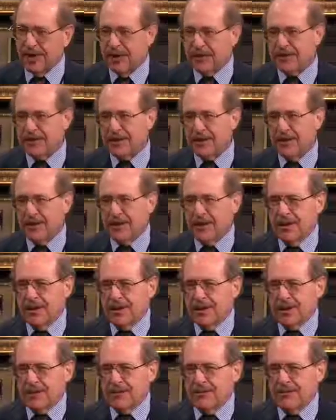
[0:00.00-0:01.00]
fact,
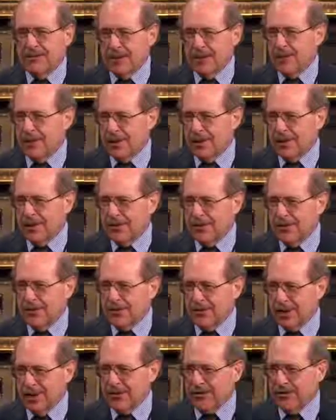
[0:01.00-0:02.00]
February
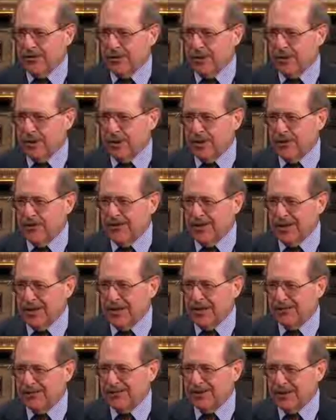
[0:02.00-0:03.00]
2012,
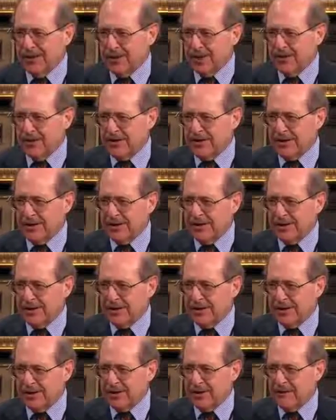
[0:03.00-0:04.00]
the FDA sent
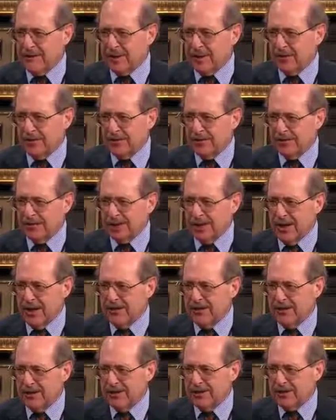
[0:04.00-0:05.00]
an email to
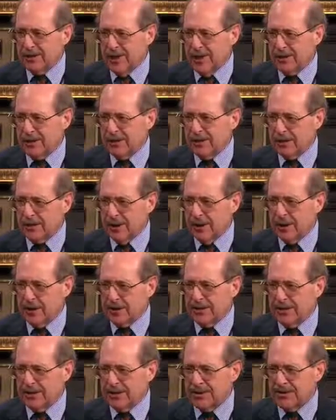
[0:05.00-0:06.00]
every doctor in
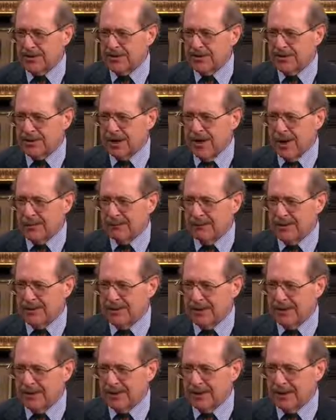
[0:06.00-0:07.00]
America that says, stop
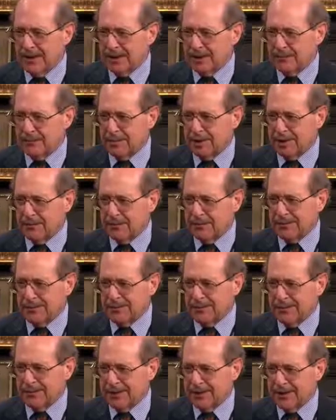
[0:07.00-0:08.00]
telling people
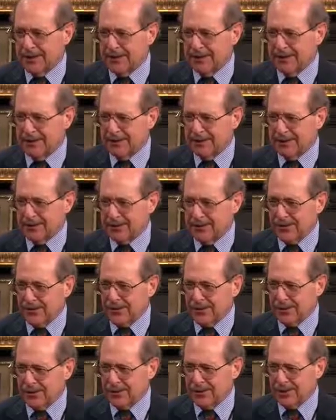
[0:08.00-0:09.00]
to take
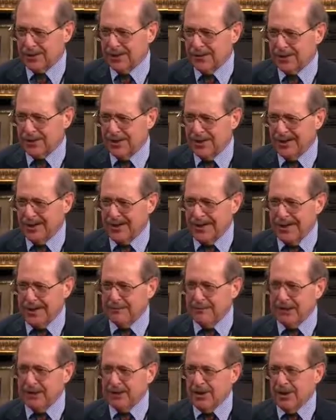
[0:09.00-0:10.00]
cholesterol-lowering drugs
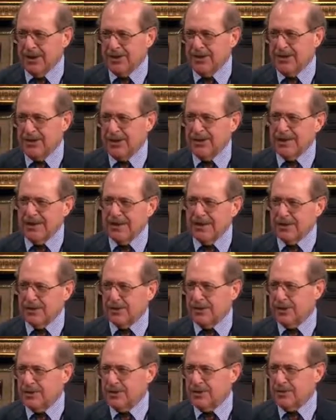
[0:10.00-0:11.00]
because it
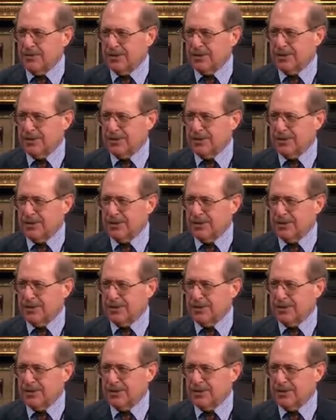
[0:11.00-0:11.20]
increases